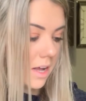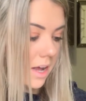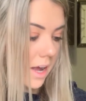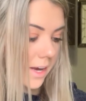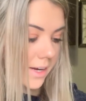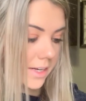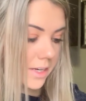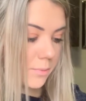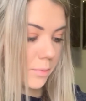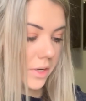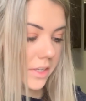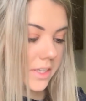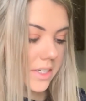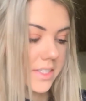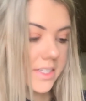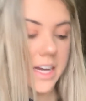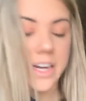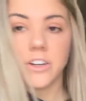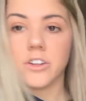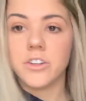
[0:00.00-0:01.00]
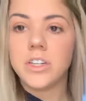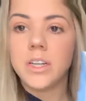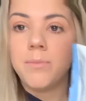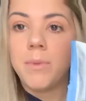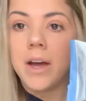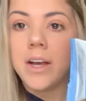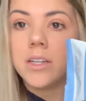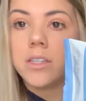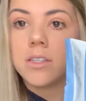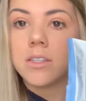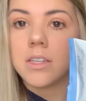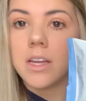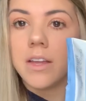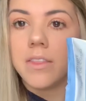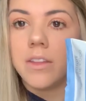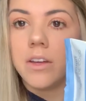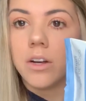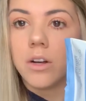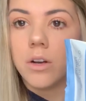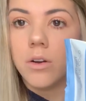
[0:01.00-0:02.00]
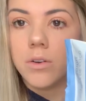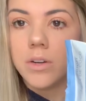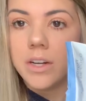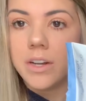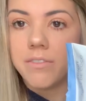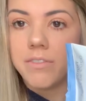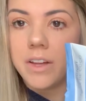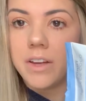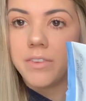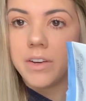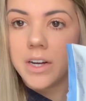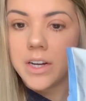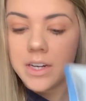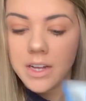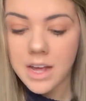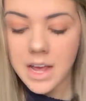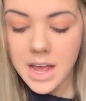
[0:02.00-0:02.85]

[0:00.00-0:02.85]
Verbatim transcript: I'm gonna bring these energy bites and they're coconut flavored.